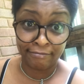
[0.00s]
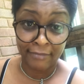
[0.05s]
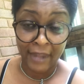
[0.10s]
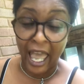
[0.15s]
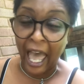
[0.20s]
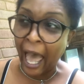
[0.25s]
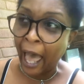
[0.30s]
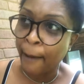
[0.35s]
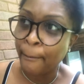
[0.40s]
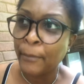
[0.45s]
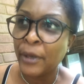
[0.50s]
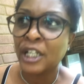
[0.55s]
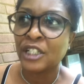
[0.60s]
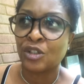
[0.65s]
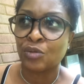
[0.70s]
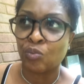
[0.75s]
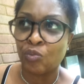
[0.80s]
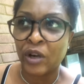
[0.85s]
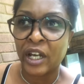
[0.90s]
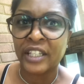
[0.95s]
I
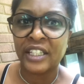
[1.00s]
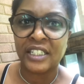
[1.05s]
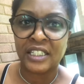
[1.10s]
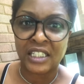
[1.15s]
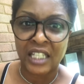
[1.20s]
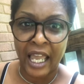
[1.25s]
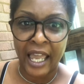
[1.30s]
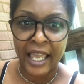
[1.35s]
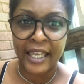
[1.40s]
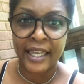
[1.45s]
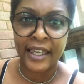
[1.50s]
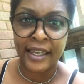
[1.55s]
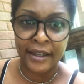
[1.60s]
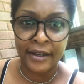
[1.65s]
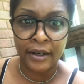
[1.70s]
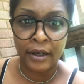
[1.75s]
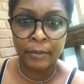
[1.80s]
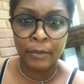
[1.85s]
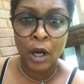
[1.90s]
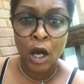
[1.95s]
much rather take
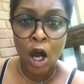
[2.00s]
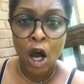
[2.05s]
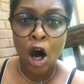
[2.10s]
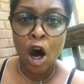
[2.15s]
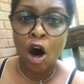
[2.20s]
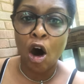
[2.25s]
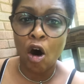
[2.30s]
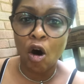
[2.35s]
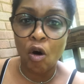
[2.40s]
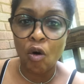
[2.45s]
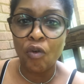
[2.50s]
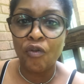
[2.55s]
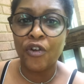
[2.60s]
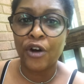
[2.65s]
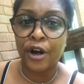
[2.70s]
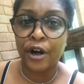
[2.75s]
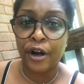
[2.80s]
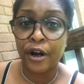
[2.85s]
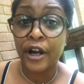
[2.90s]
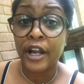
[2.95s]
him
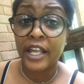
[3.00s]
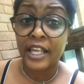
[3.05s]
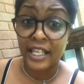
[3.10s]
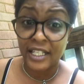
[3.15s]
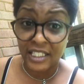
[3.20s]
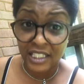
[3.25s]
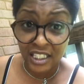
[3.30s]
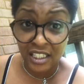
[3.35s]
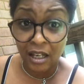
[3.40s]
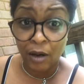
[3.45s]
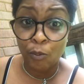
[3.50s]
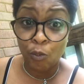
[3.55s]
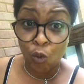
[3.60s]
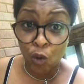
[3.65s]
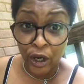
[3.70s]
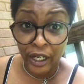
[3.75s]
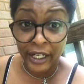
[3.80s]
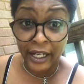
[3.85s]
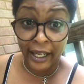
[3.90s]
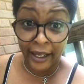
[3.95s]
over
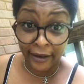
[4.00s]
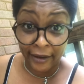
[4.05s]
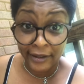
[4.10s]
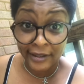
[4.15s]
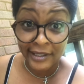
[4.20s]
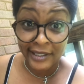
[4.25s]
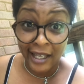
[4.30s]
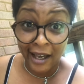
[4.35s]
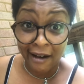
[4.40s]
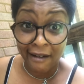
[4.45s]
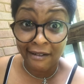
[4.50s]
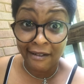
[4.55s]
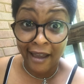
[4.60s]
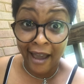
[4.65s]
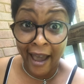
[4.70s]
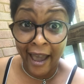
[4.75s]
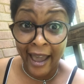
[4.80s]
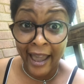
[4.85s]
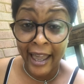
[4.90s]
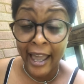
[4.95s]
someone else,
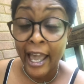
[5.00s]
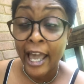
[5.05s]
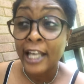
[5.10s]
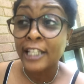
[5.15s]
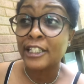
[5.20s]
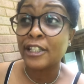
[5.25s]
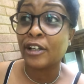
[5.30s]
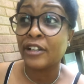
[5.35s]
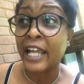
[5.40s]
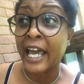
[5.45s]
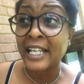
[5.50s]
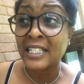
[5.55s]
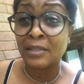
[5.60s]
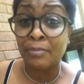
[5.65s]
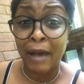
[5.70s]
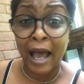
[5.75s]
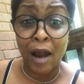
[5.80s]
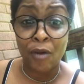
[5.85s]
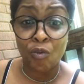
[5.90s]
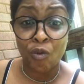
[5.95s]
okay? So that's
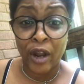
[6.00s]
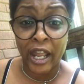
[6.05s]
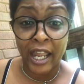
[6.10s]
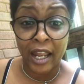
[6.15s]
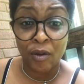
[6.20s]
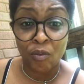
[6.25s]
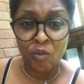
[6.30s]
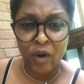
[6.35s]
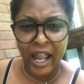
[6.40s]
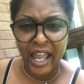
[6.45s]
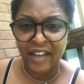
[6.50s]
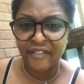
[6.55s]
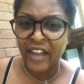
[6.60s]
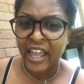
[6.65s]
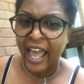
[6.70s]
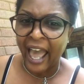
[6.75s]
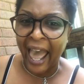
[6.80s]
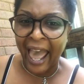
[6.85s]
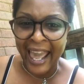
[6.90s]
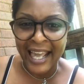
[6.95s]
my rant and rave.
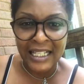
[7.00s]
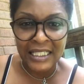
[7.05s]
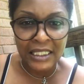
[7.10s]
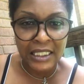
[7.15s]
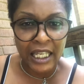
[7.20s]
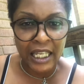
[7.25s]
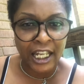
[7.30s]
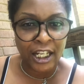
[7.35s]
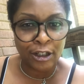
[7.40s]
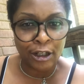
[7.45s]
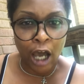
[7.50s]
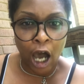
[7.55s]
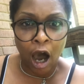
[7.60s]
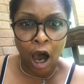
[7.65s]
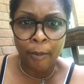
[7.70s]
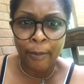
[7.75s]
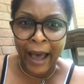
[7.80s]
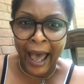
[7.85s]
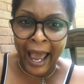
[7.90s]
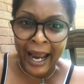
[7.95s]
I ain't seen
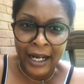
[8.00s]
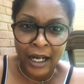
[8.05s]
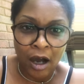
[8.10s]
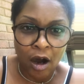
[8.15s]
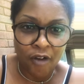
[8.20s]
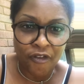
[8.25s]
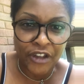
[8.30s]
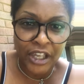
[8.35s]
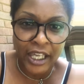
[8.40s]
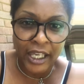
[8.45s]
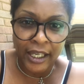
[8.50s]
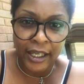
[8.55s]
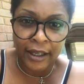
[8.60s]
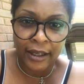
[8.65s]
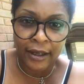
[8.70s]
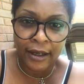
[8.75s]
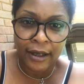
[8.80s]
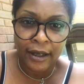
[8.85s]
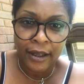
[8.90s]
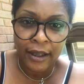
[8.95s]
nobody over
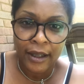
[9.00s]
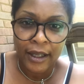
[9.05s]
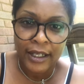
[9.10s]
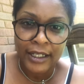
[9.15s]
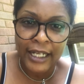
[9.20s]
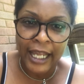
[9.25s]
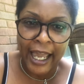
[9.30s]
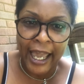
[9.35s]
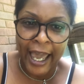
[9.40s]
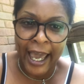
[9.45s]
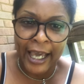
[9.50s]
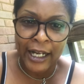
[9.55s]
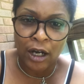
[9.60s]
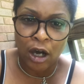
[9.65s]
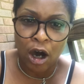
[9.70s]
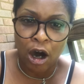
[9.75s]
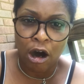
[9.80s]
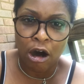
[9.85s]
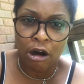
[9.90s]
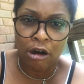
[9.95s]
here that had a
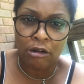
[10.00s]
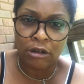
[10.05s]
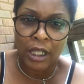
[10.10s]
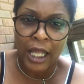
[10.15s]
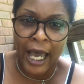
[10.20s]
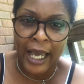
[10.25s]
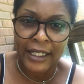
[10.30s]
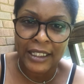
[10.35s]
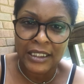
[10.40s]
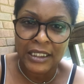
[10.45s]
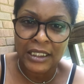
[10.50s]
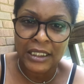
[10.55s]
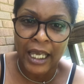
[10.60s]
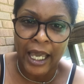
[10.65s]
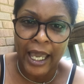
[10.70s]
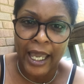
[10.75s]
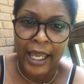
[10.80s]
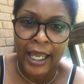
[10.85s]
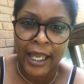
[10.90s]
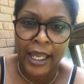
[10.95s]
whole lot to
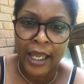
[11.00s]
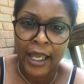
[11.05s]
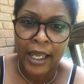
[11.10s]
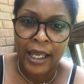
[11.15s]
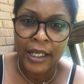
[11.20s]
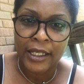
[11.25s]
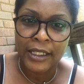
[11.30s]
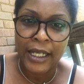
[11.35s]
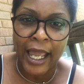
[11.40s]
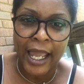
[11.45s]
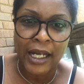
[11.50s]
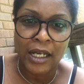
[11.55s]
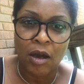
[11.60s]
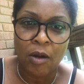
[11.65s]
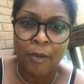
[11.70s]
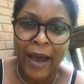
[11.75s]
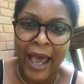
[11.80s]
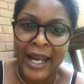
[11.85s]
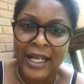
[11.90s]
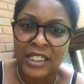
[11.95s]
say. There ain't
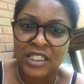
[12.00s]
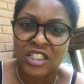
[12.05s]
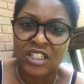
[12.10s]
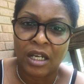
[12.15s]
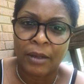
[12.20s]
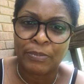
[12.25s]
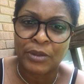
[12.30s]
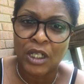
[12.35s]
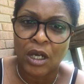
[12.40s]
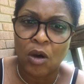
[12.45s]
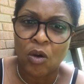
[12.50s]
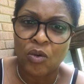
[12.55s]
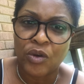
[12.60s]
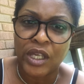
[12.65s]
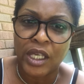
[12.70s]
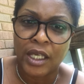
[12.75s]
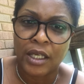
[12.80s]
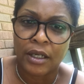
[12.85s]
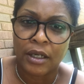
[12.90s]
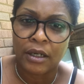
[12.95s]
nobody jumped on
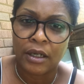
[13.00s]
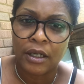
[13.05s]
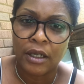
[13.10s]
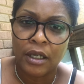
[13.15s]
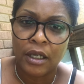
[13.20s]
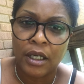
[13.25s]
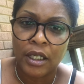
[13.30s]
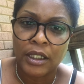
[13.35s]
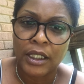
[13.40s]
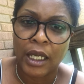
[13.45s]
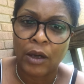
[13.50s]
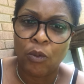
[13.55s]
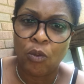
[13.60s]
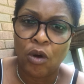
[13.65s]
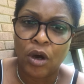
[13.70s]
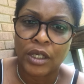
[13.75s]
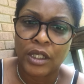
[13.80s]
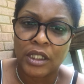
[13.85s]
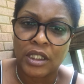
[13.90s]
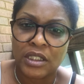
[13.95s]
here that
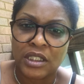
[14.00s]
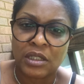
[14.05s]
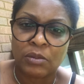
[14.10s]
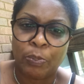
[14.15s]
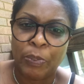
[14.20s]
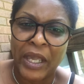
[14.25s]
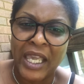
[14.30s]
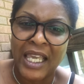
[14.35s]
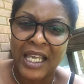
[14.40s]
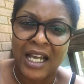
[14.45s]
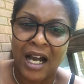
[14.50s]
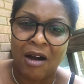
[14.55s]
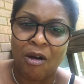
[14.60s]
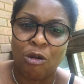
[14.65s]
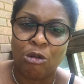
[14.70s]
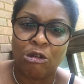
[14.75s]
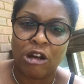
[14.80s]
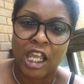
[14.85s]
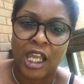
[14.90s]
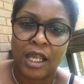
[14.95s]
wanted to speak
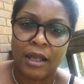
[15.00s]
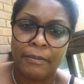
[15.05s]
on it.